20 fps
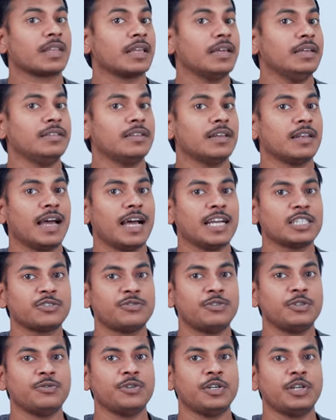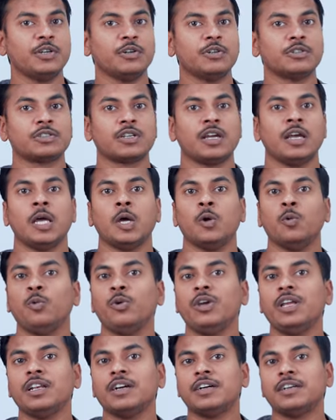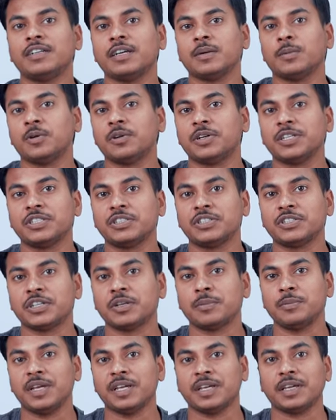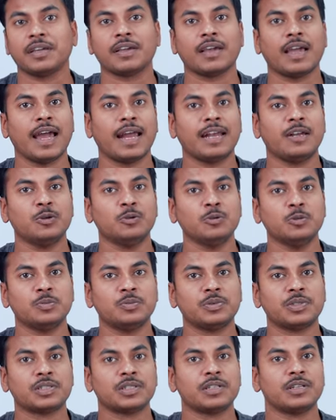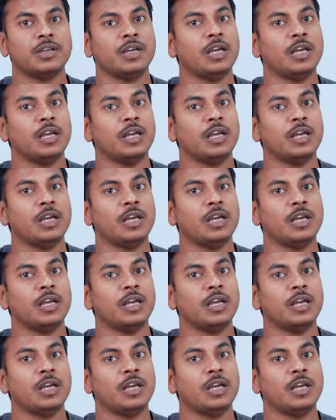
In the last few videos, we learned about decision making and loops.